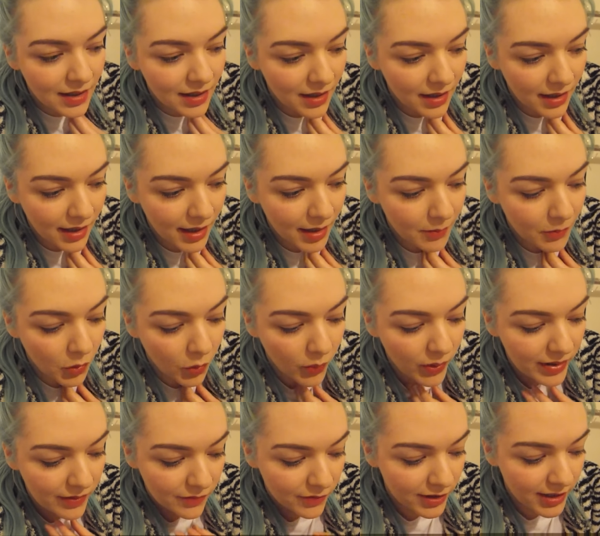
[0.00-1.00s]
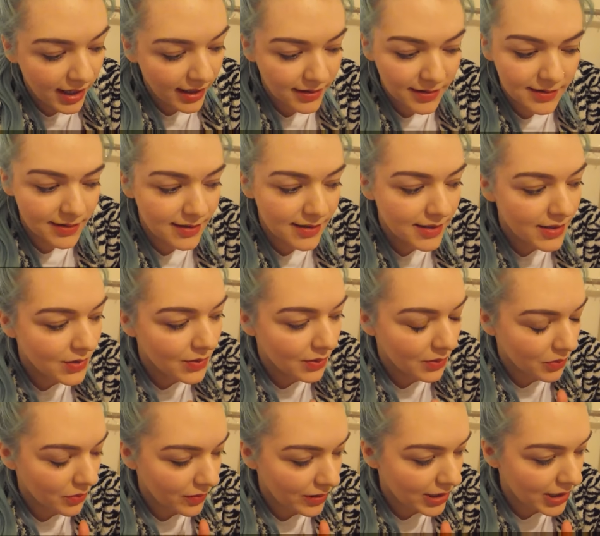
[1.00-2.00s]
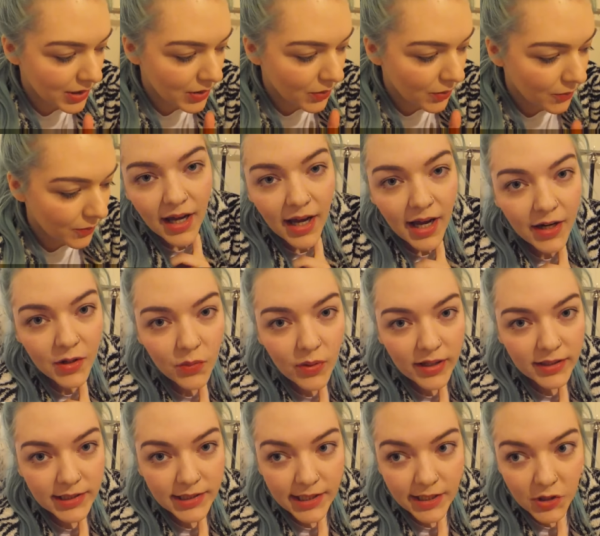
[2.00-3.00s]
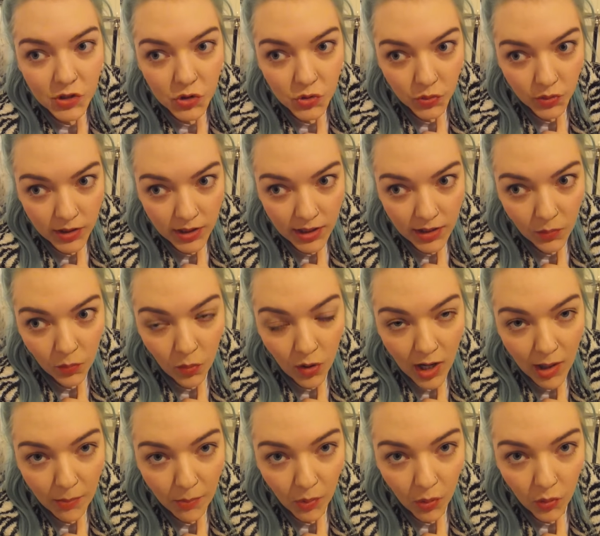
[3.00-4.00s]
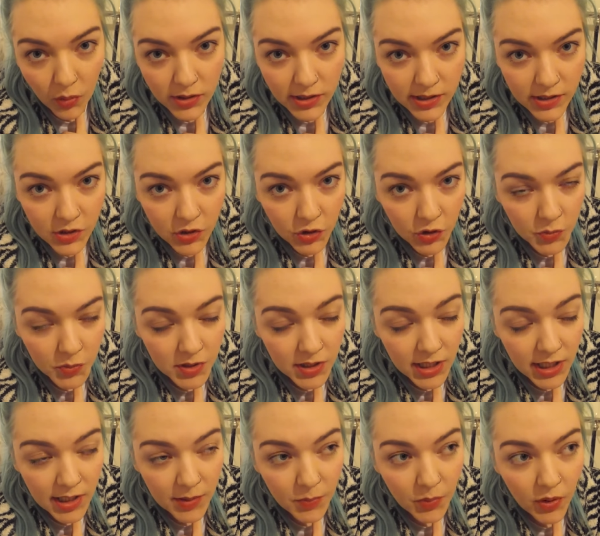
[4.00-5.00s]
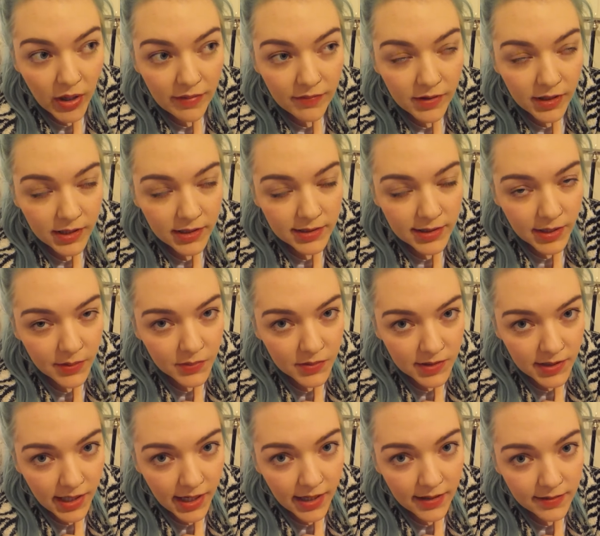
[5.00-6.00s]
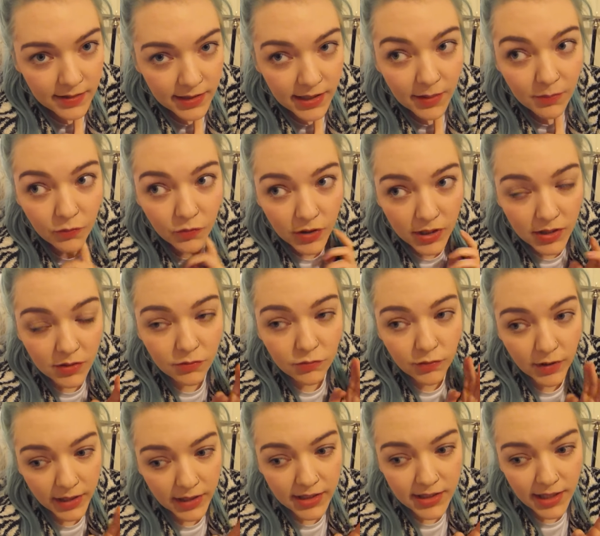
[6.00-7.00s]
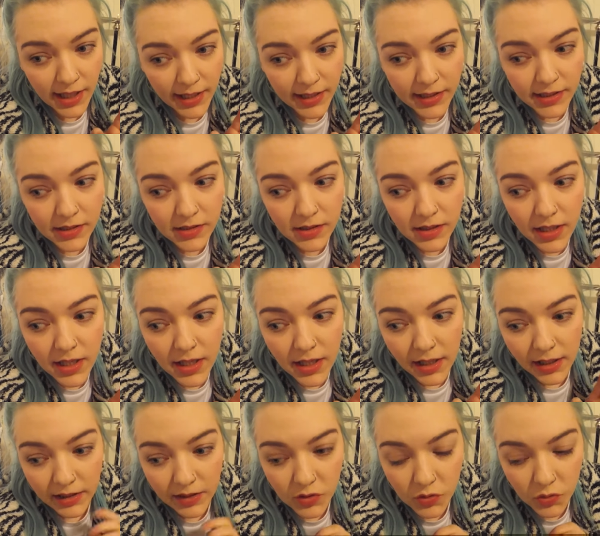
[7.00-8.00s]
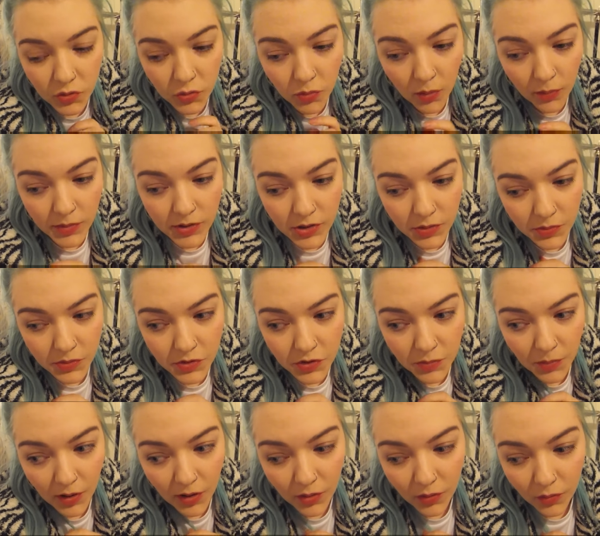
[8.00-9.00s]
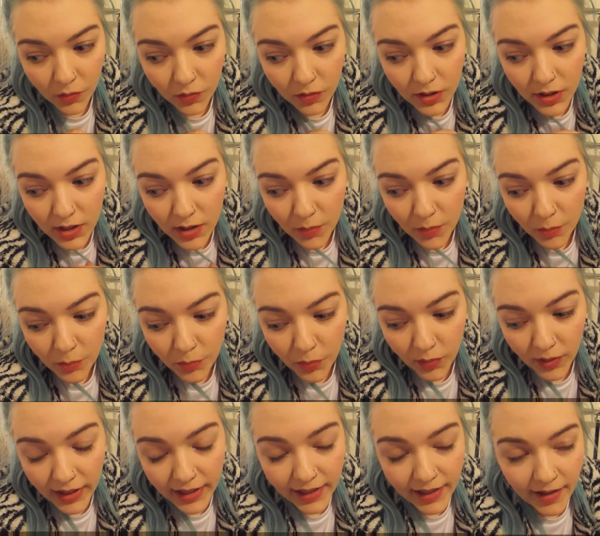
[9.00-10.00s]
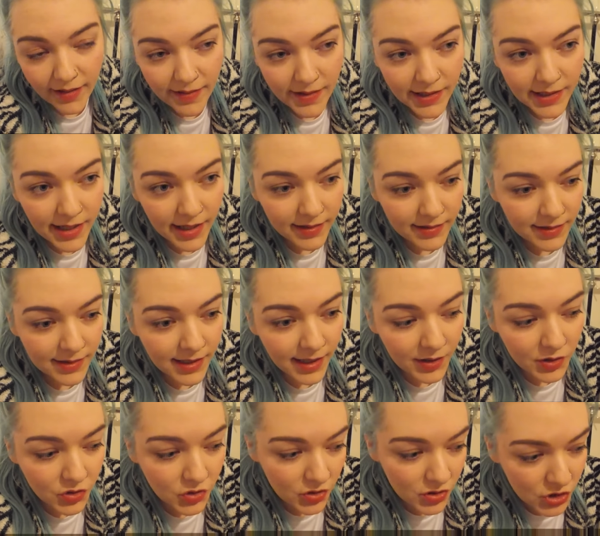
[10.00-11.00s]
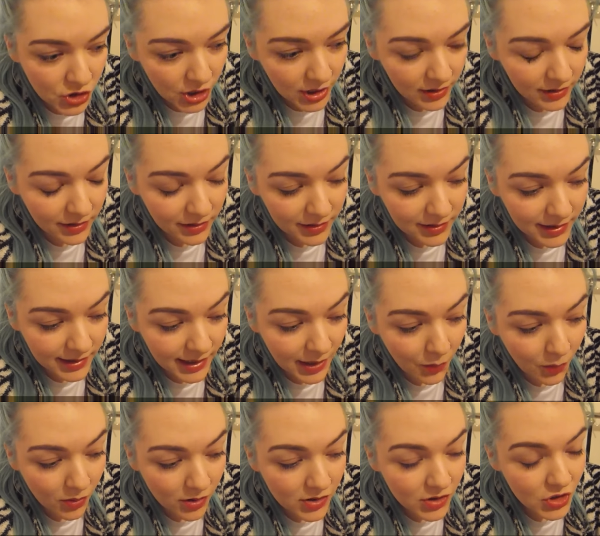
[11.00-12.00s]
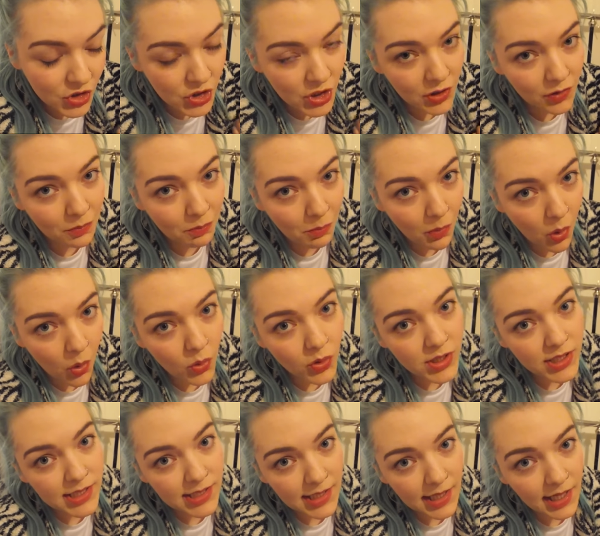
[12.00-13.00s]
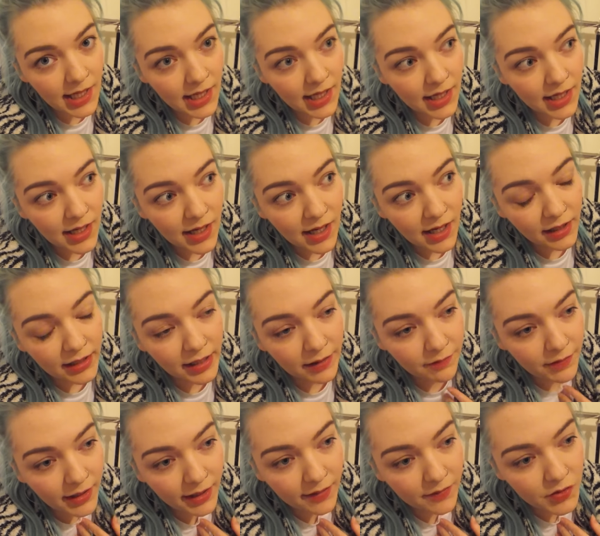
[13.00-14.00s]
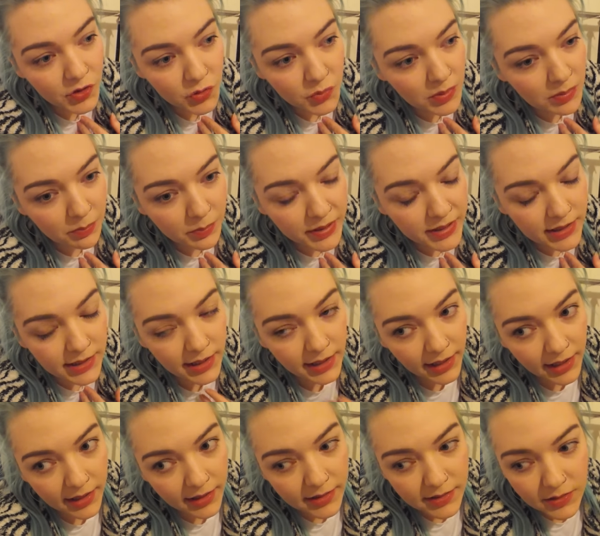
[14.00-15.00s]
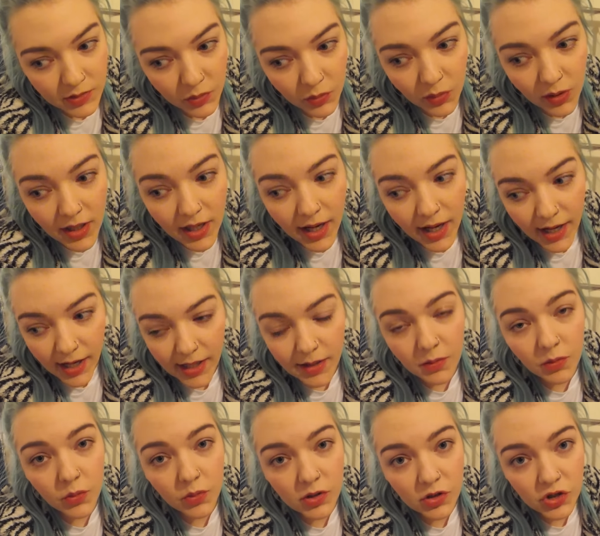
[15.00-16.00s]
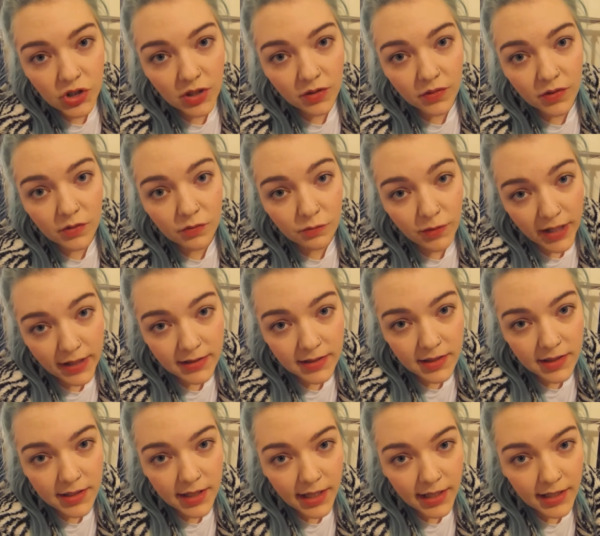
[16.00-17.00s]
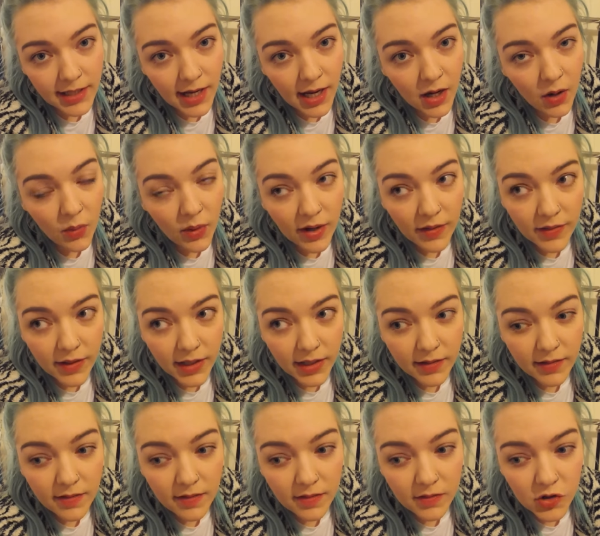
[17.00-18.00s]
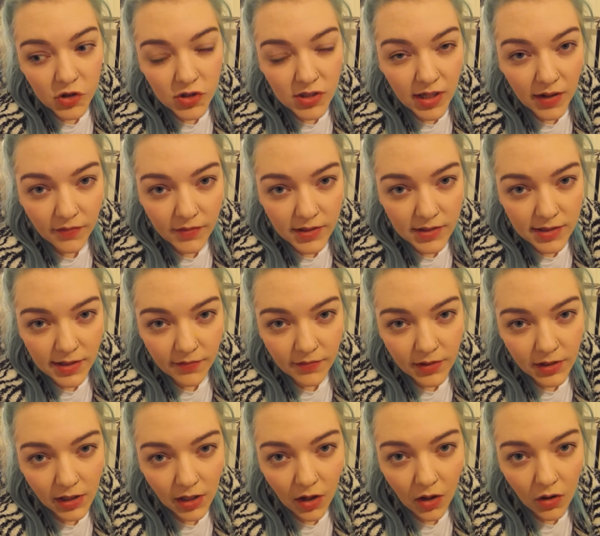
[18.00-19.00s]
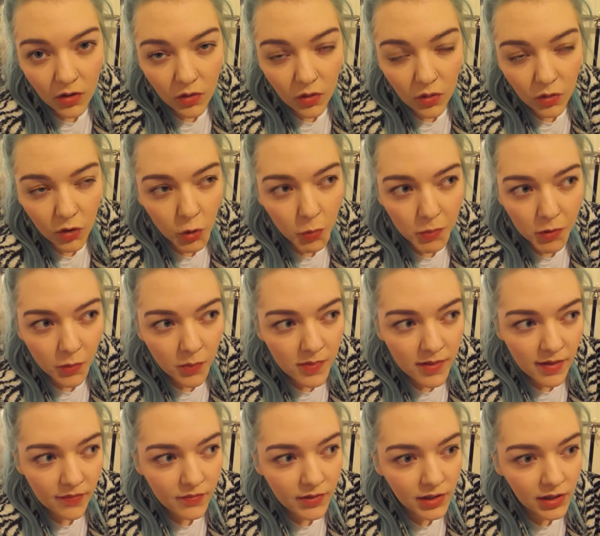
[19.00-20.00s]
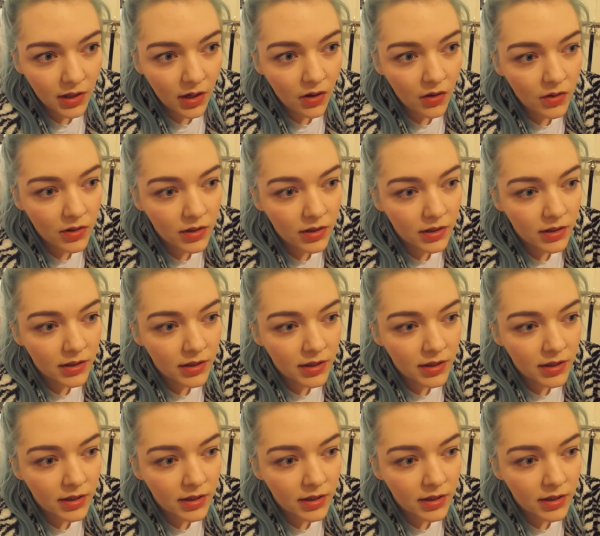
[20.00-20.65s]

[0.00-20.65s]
Or whatever he has to do, I don't really know. I know I said I'd show you what I bought in Durham today, but everything's downstairs and I'm really, really tired. And I don't know what we're doing tomorrow, but like I said yesterday, I should have chilled and I wanted to chill more today. And I feel like I've just been busy again, so I am going to chill for the rest of the night now. I think it's just after 7 o'clock or coming up 7 o'clock.